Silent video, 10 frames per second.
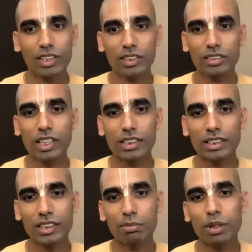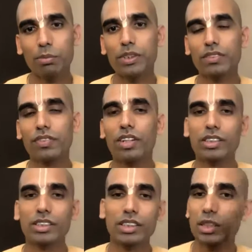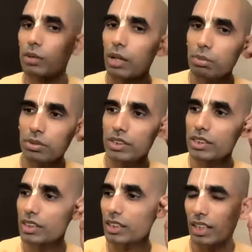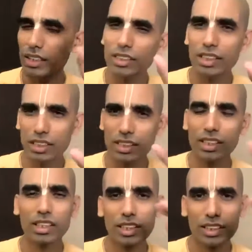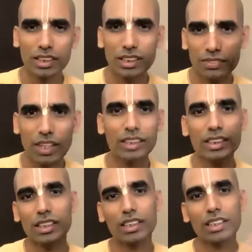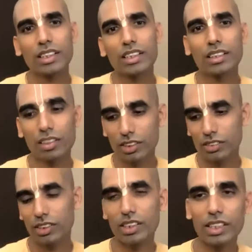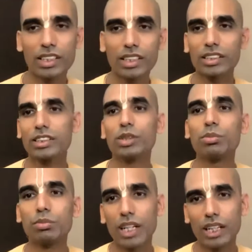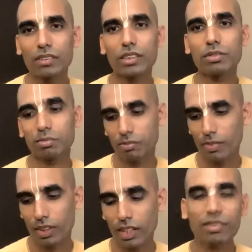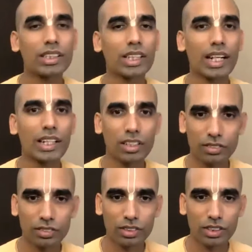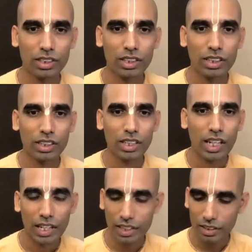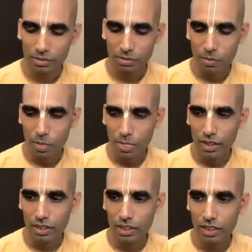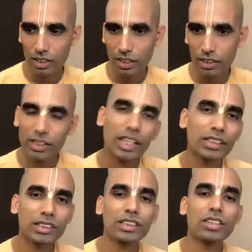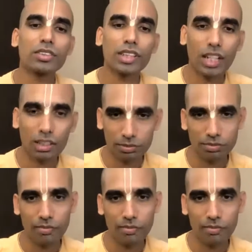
So that's the purpose of Lord Chaitanya Mahaprabhu's descent, and these facts are also indicated in Śrīmad Bhāgavatam, 11th canto. And in the next shloka,